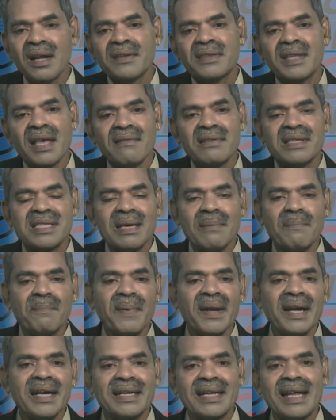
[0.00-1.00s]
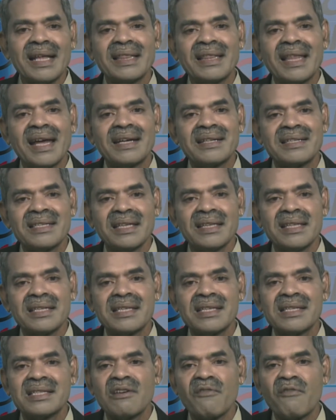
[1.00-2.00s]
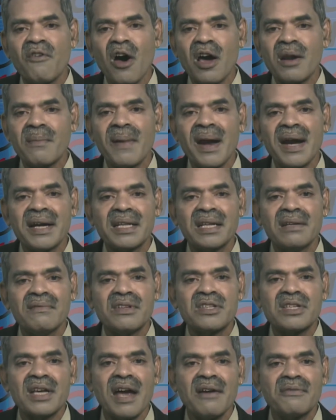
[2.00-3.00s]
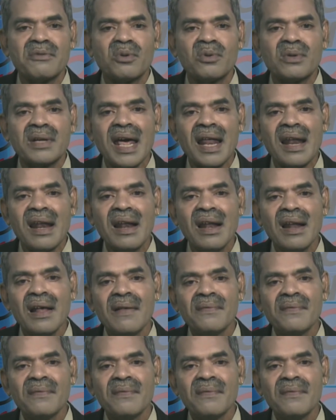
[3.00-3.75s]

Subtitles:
they will simply tell that, see, this is the format in which I have to tell,